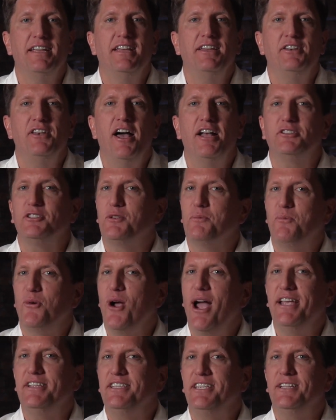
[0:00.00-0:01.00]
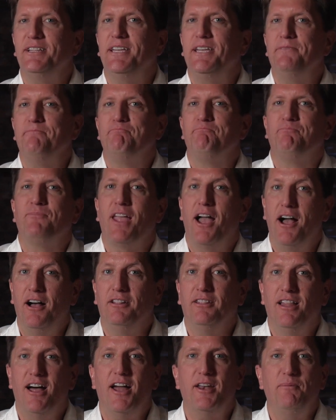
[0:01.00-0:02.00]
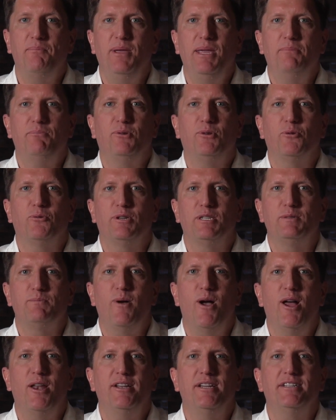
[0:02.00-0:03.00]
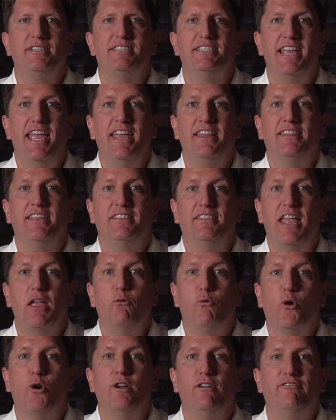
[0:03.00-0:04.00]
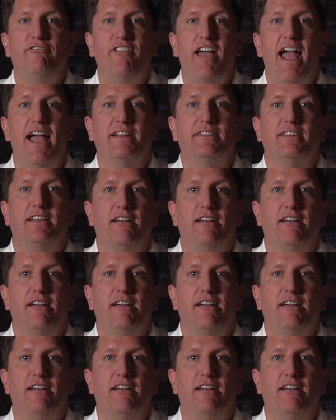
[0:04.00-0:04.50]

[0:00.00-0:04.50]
Not surprisingly, a lot of people responded saying that they were in fact